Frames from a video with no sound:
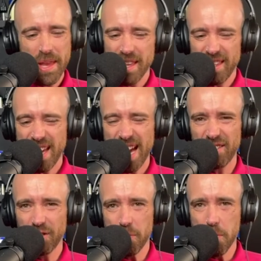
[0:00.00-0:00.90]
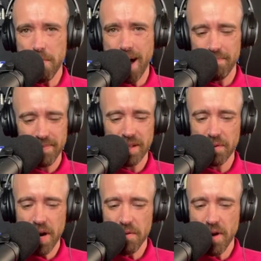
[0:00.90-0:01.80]
Yeah, this is cool, man. This is
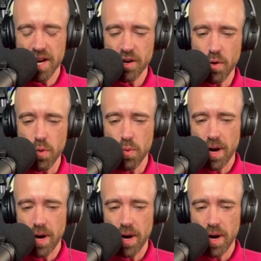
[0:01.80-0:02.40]
very, very cool.